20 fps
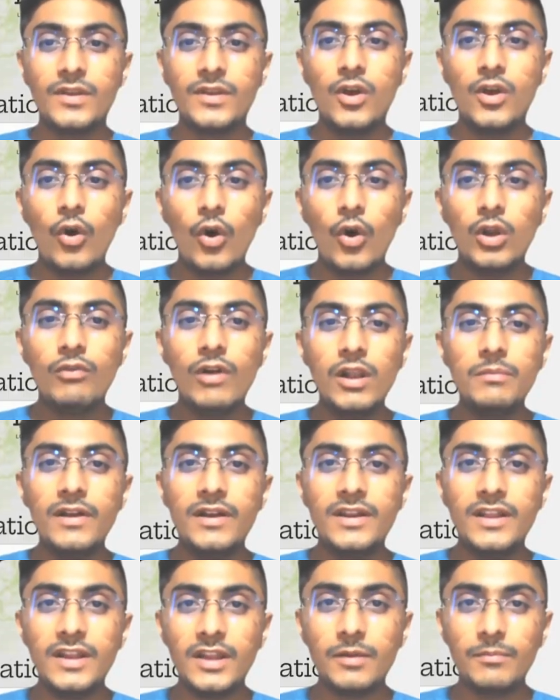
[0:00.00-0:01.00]
all while
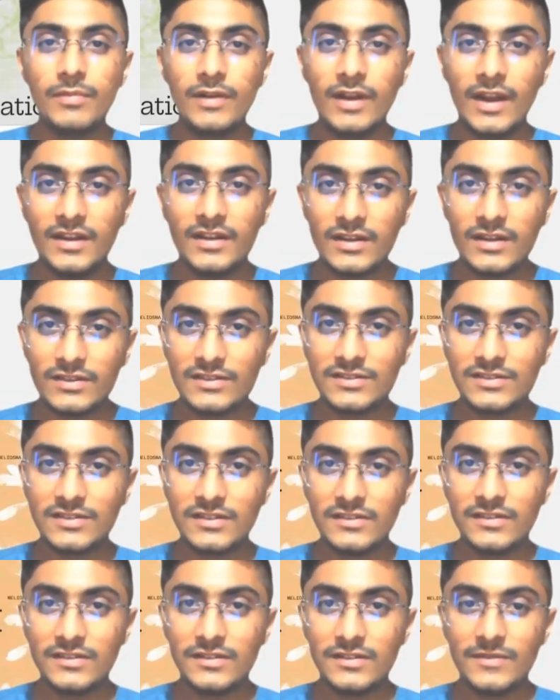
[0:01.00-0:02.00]
maintaining brand
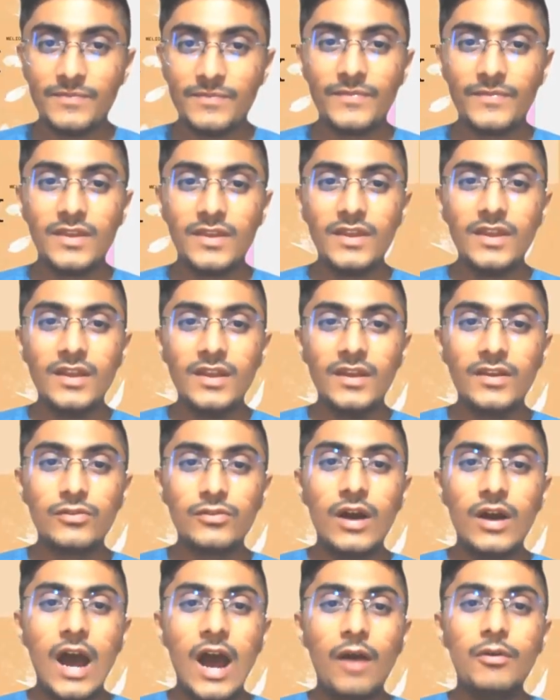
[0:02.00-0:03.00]
consistency. So,
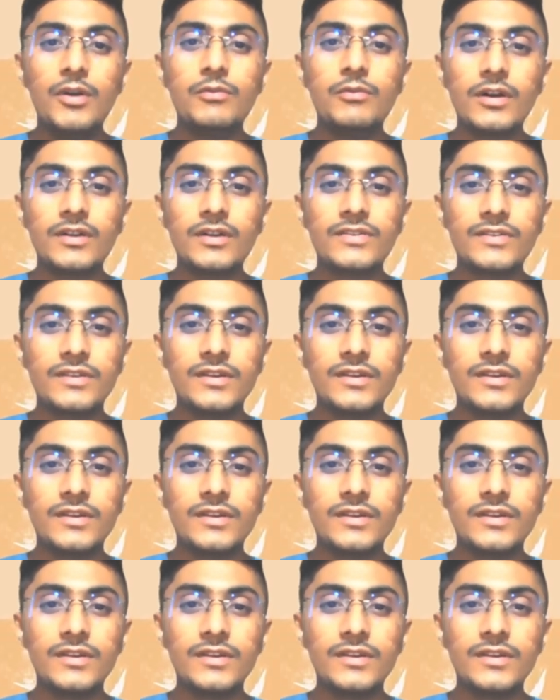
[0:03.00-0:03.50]
how it works?